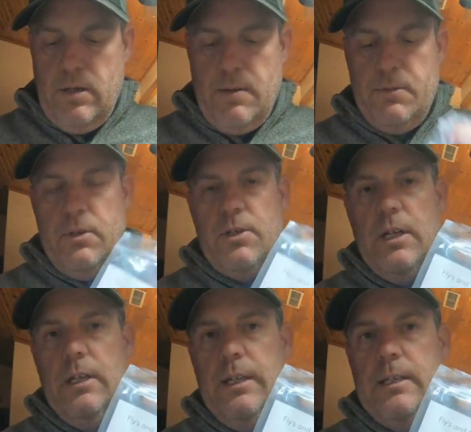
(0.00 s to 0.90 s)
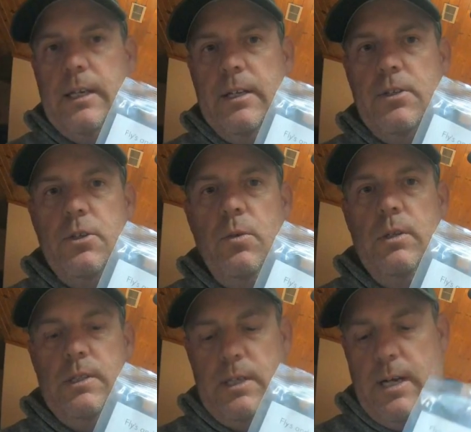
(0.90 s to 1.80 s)
I'm selling these kits too
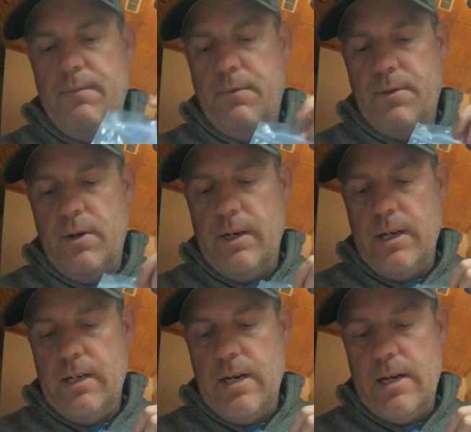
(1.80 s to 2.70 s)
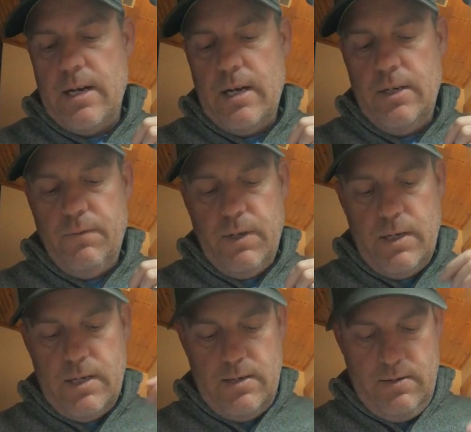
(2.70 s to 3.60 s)
on the site for $39.99. You
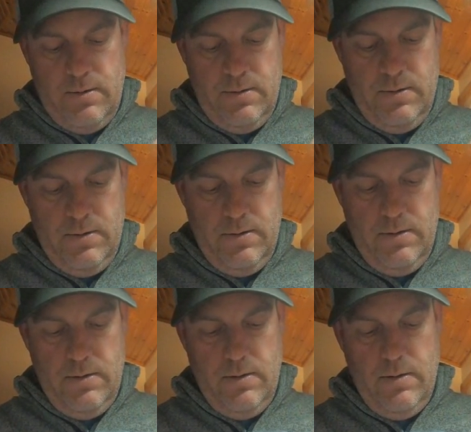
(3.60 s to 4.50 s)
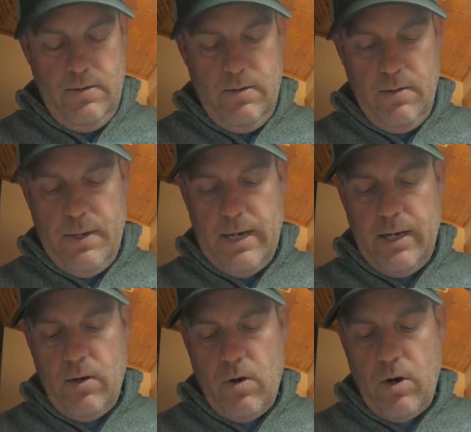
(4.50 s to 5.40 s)
get a bag
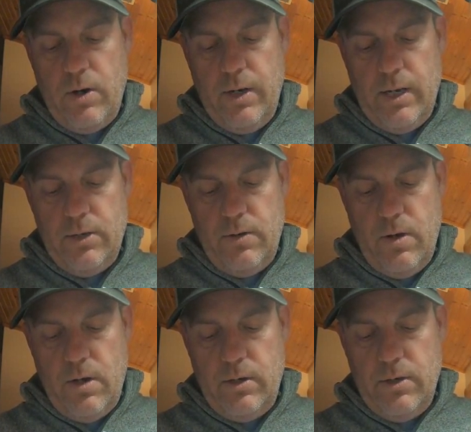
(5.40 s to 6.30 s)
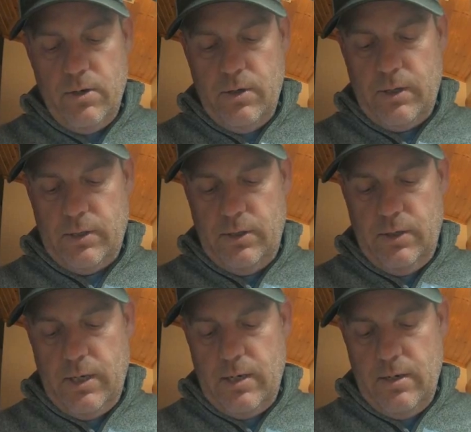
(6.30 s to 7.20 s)
of yarn, you get 100 hooks,
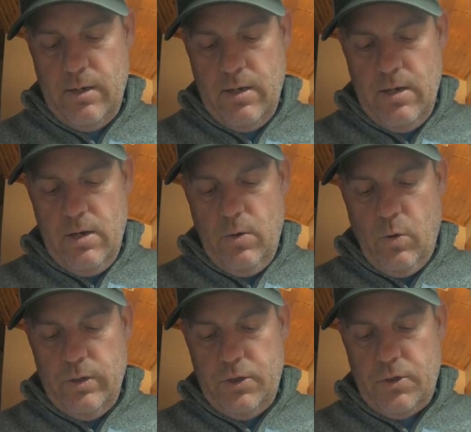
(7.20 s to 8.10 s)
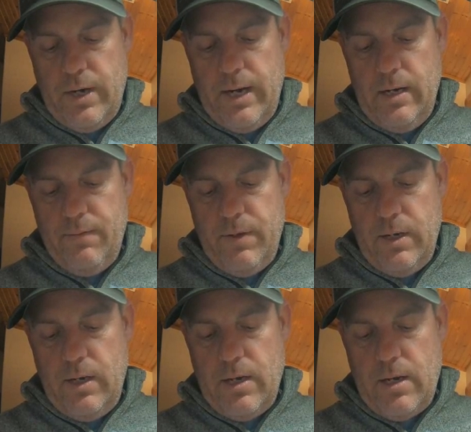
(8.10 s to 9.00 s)
you get 1 strain of
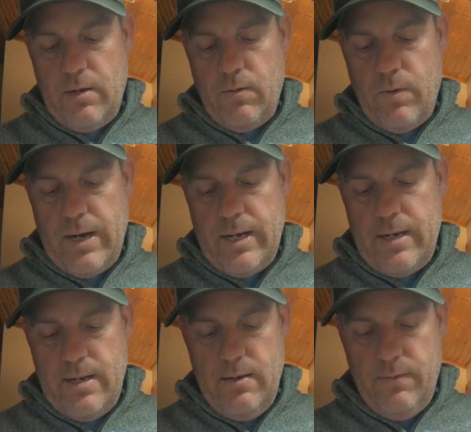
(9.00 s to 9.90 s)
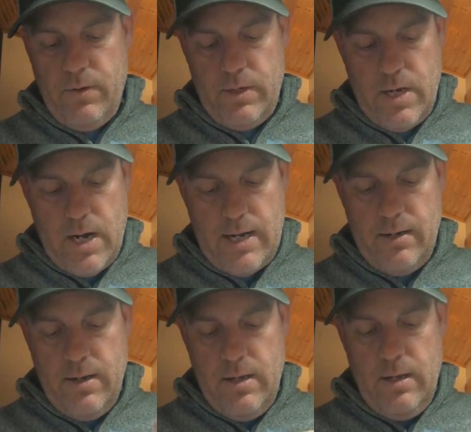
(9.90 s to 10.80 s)
the red for the
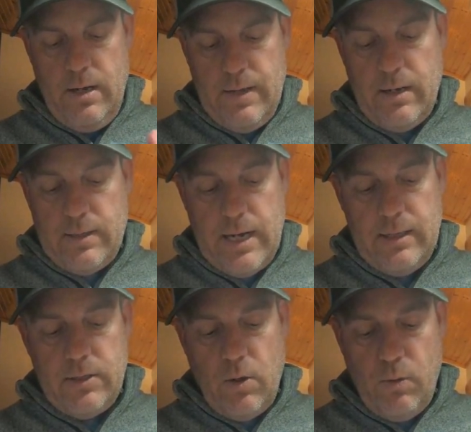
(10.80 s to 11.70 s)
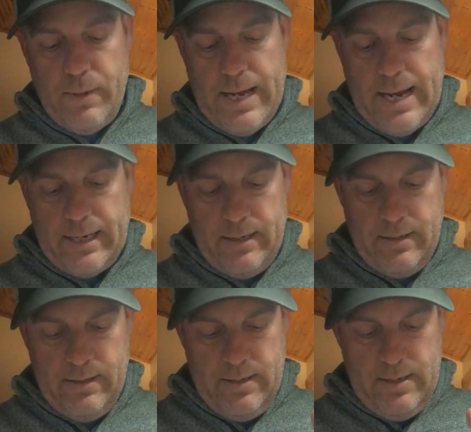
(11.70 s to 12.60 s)
dot, and that'll tie this whole bag.
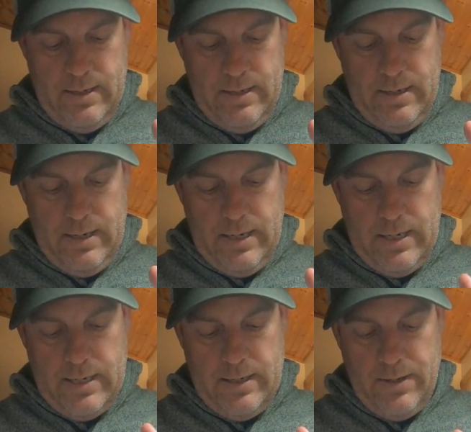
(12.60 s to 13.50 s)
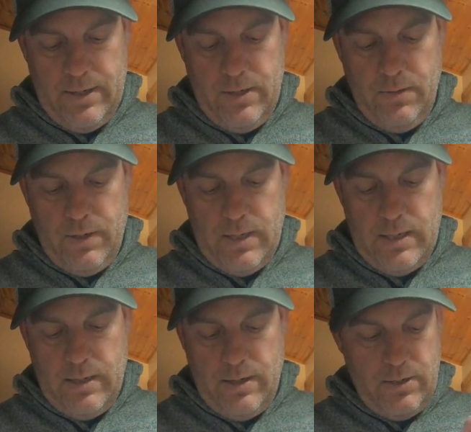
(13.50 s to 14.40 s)
And then you
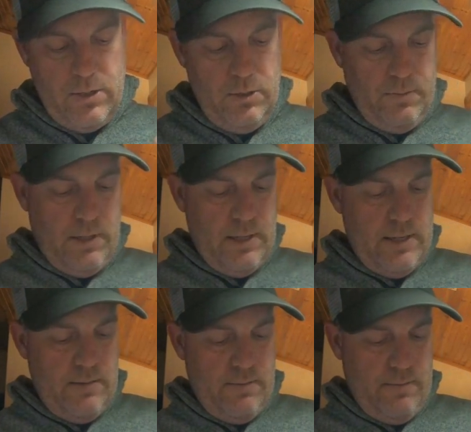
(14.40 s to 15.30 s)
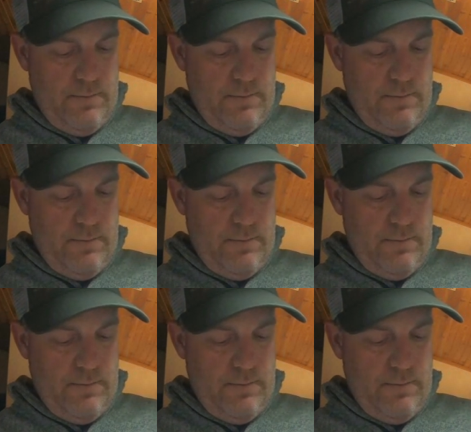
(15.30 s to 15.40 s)
get the tube kit.